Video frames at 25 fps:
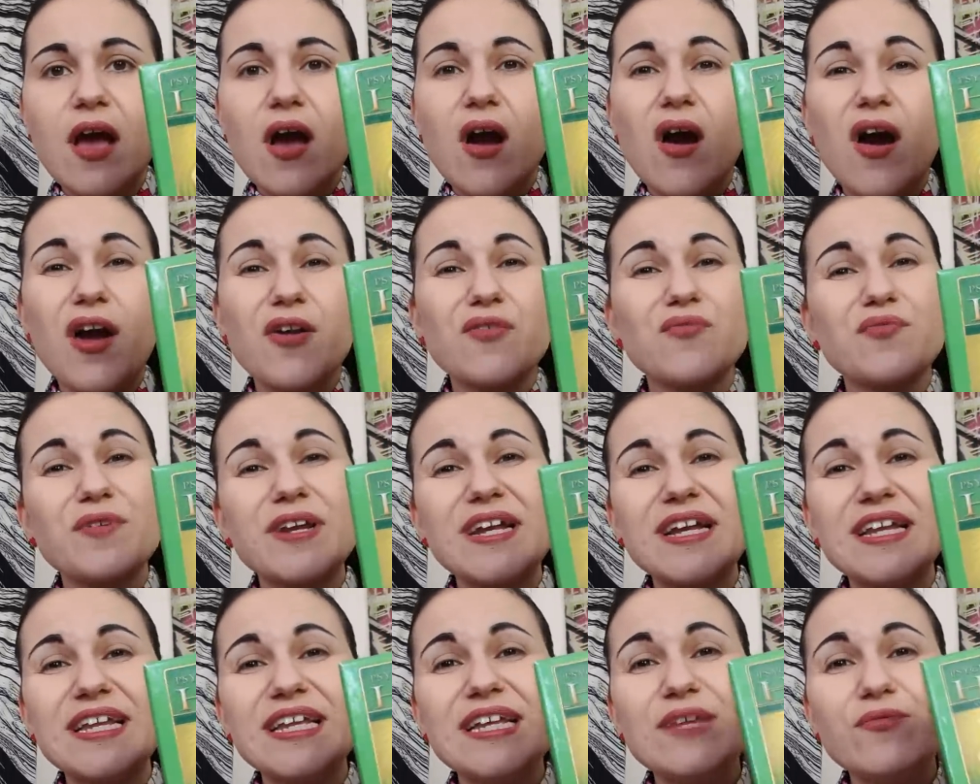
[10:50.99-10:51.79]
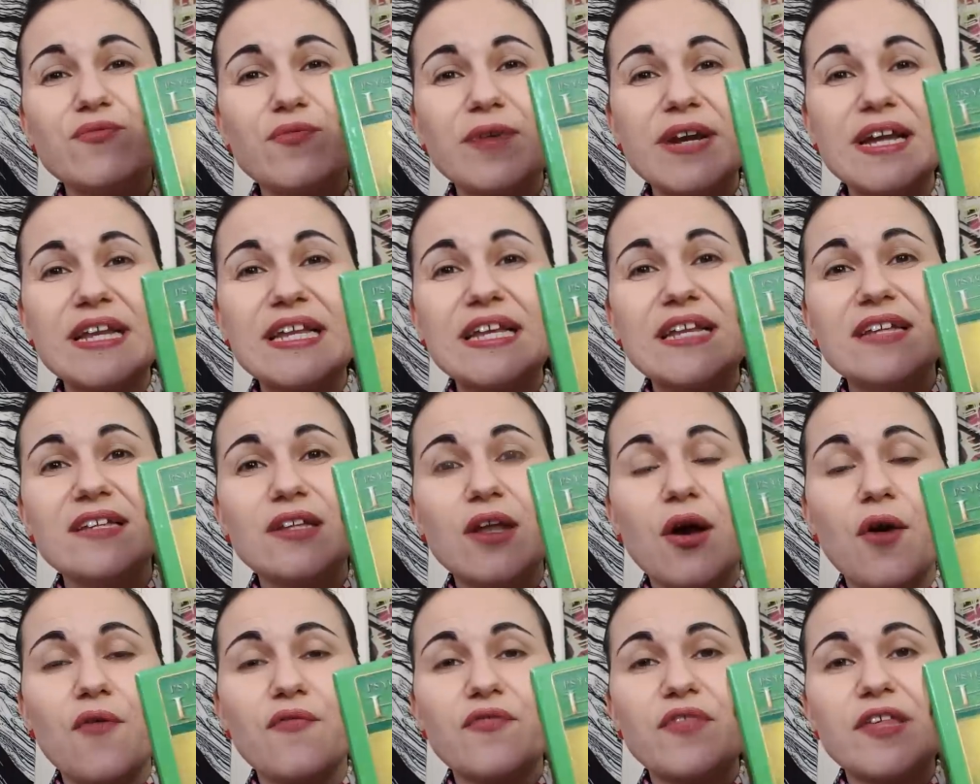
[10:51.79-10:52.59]
I really, really
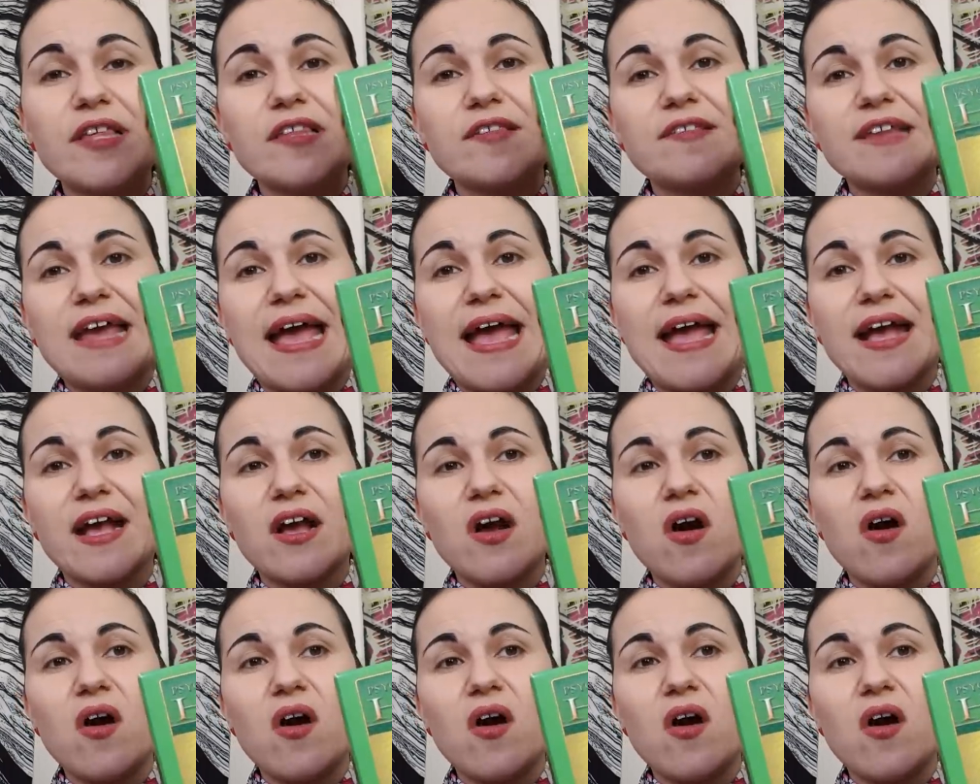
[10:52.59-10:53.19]
love this deck.